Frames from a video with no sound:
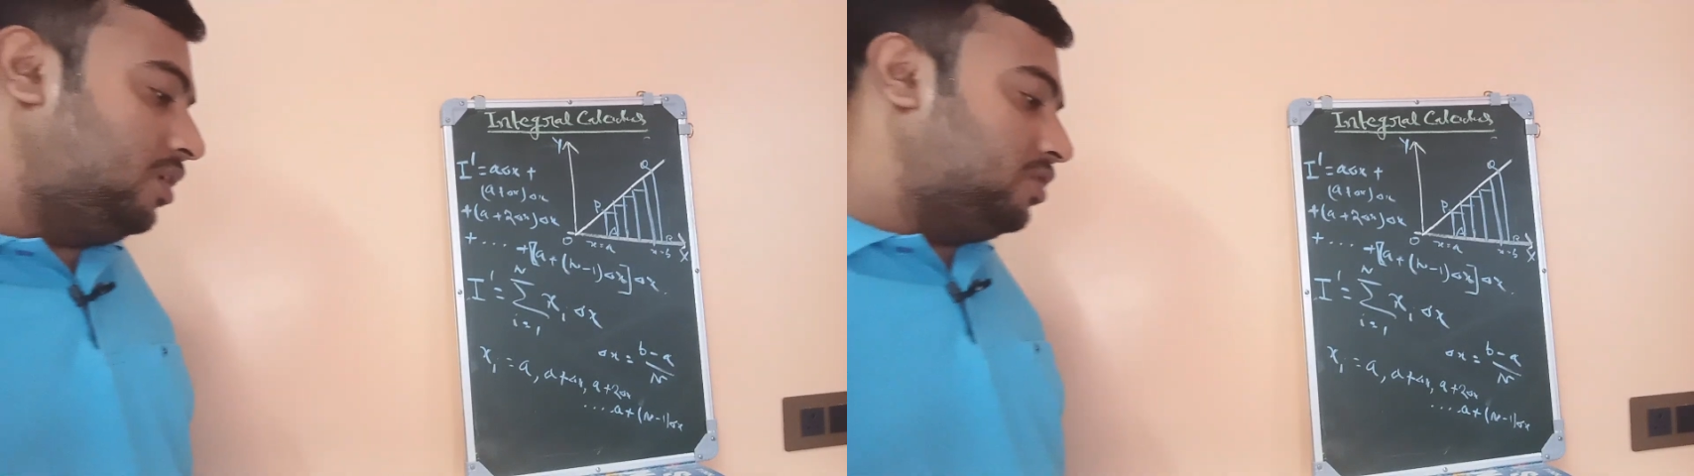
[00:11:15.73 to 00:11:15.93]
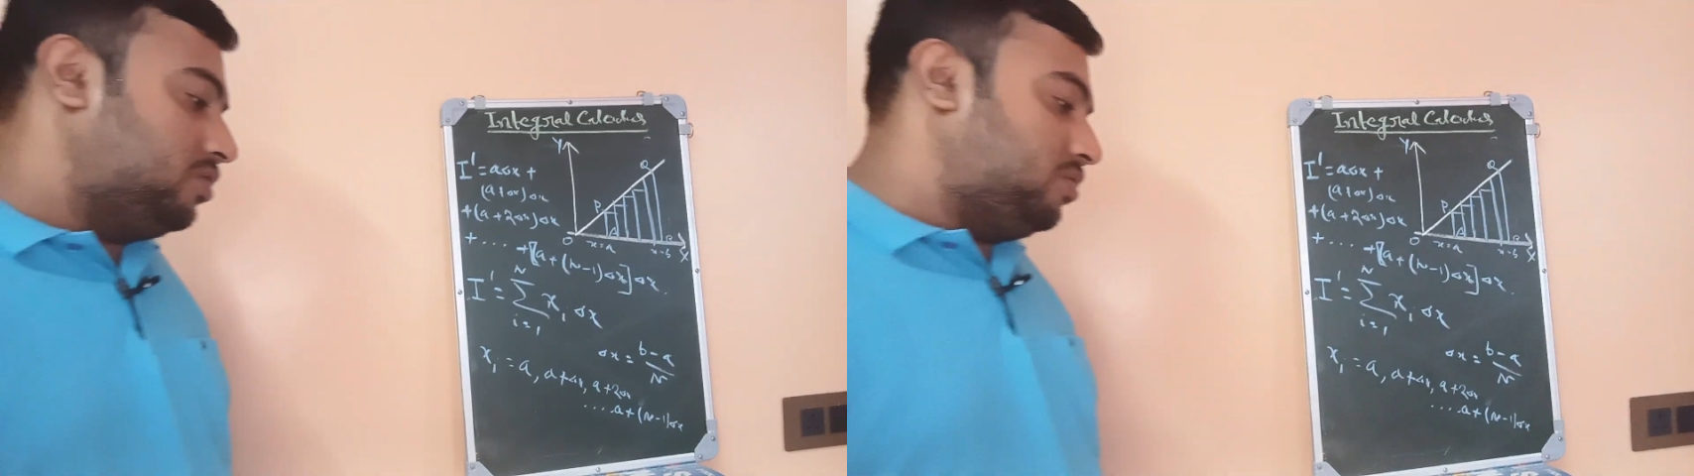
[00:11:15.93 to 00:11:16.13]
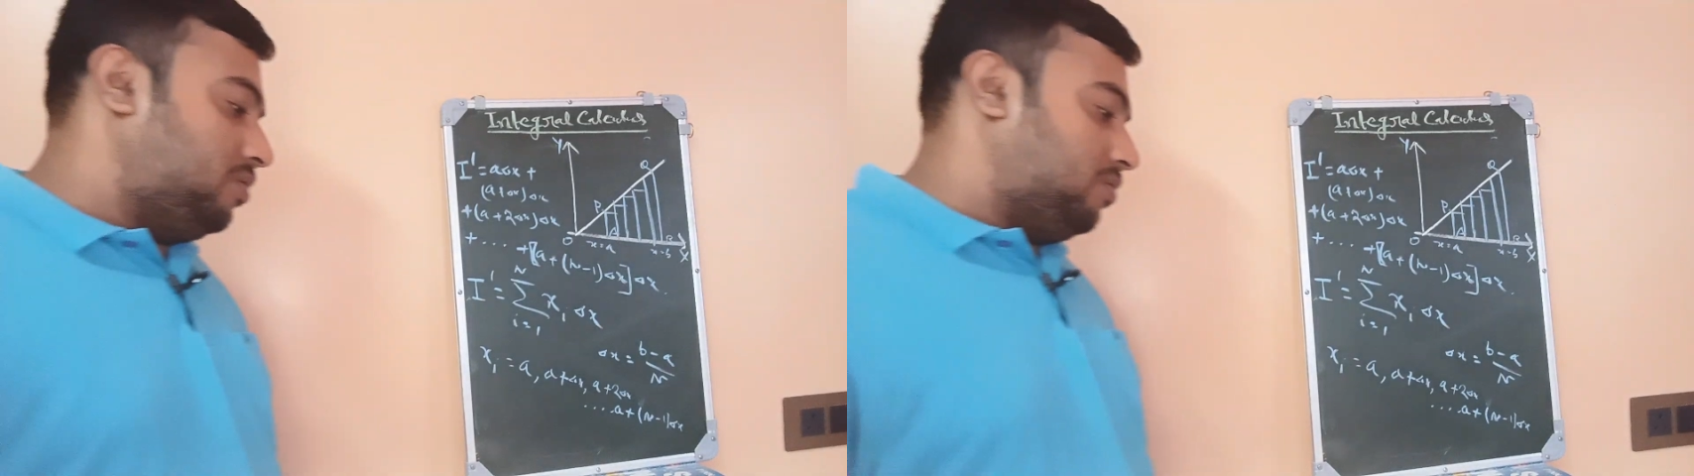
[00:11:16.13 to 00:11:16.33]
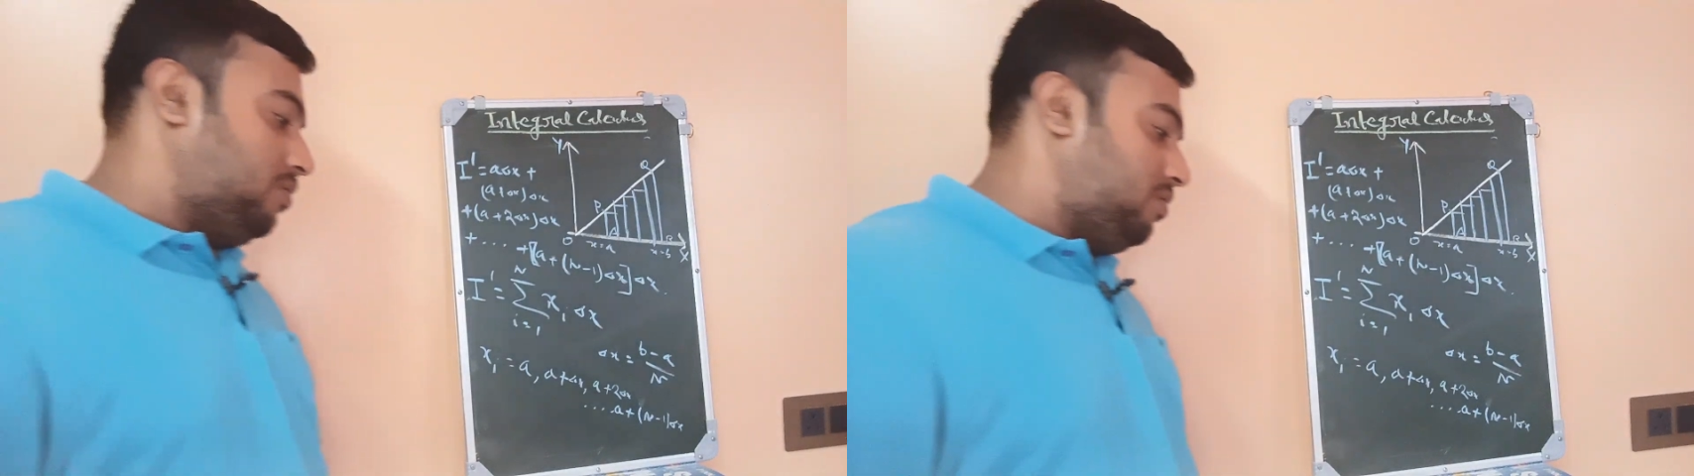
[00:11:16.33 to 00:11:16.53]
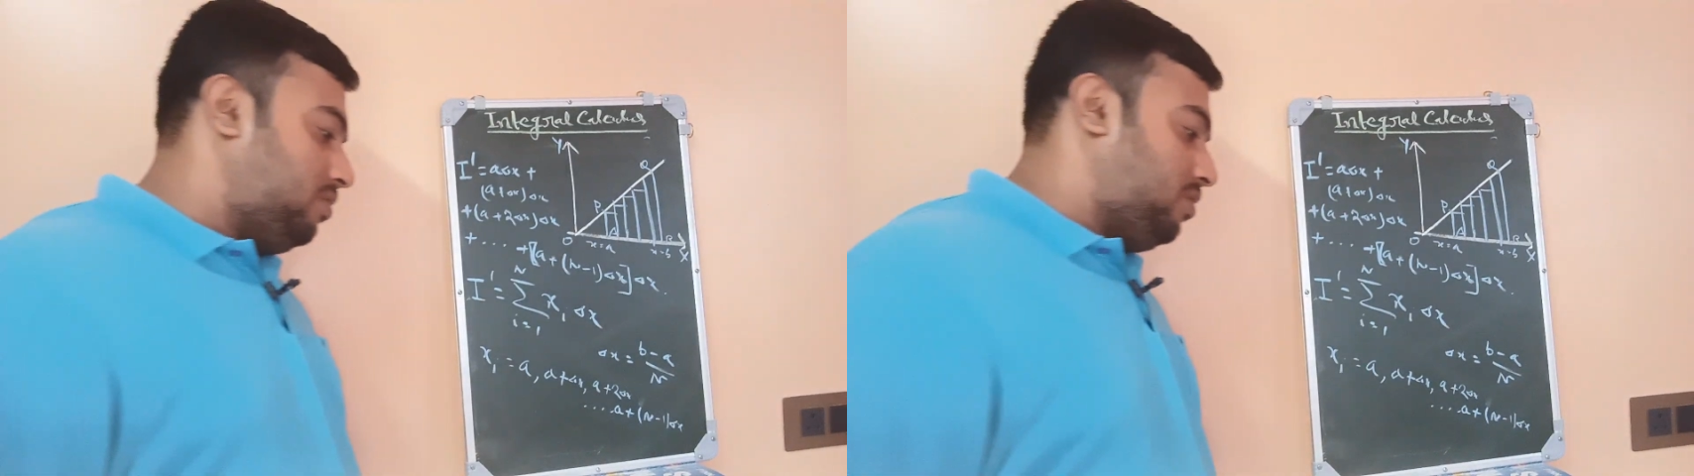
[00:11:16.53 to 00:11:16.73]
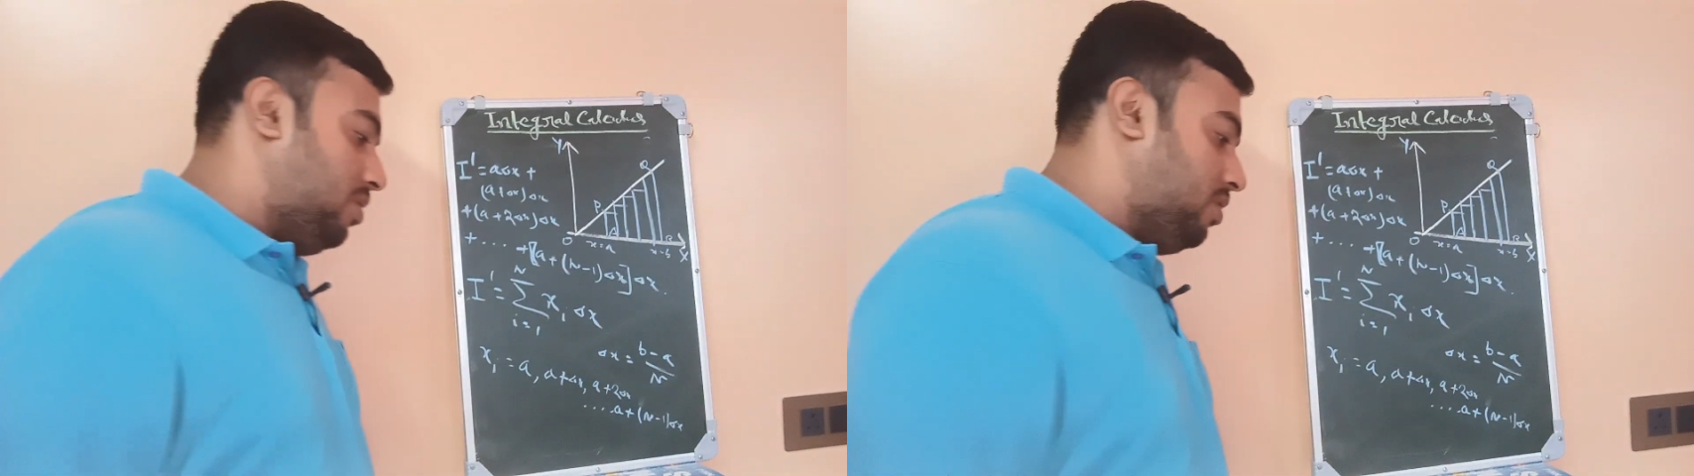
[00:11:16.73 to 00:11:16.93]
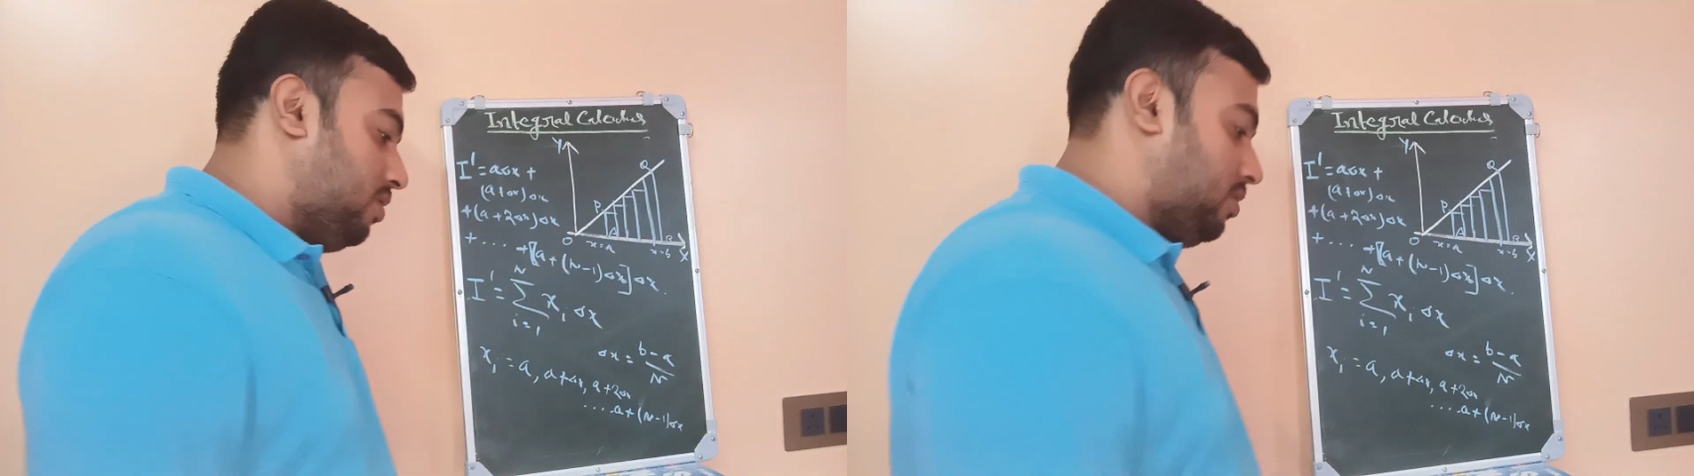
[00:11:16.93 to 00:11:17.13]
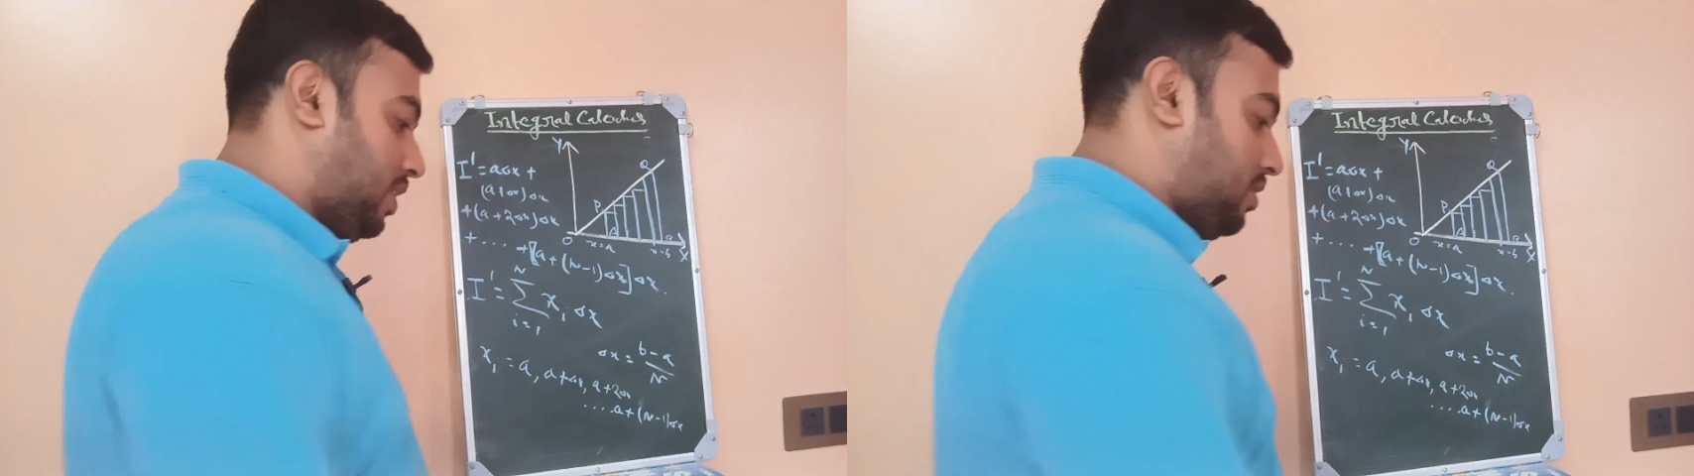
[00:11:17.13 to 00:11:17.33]
so
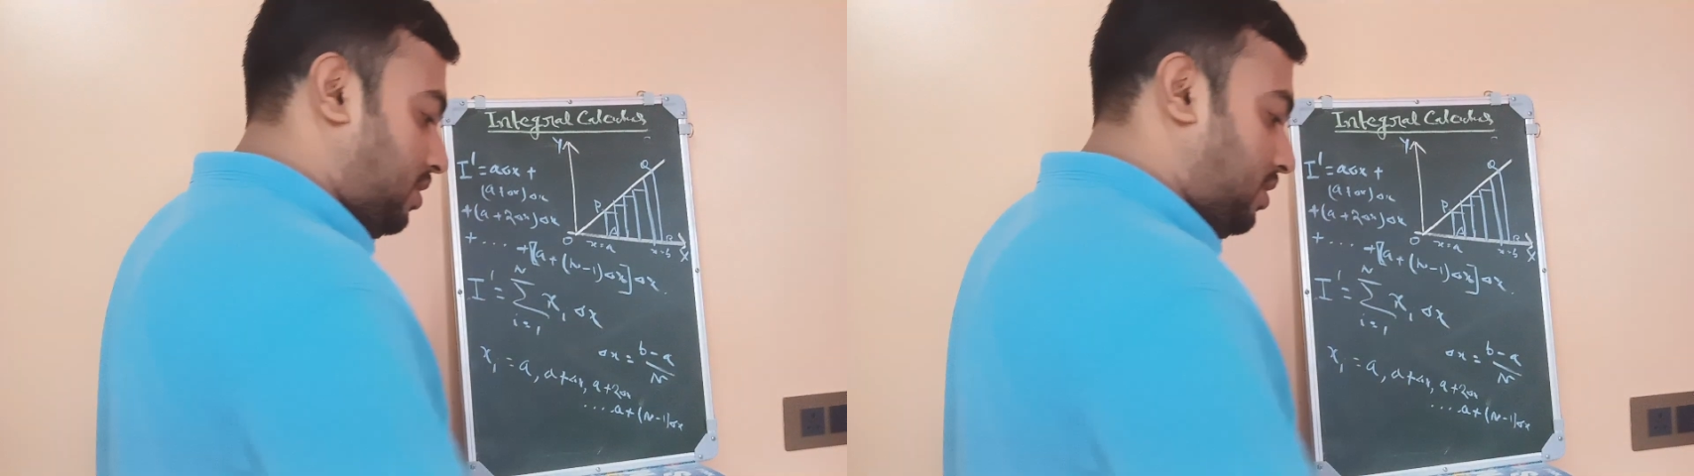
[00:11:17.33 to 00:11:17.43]
thus